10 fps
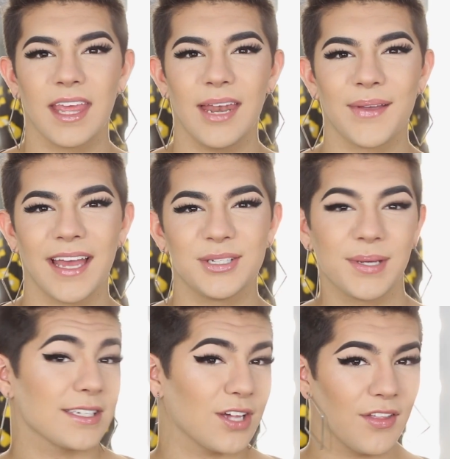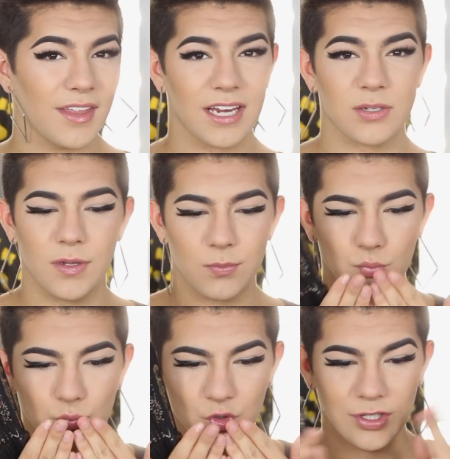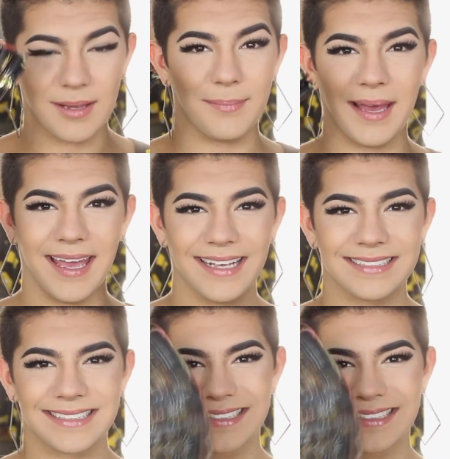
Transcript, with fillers: And I will catch you guys on the next one. Bye.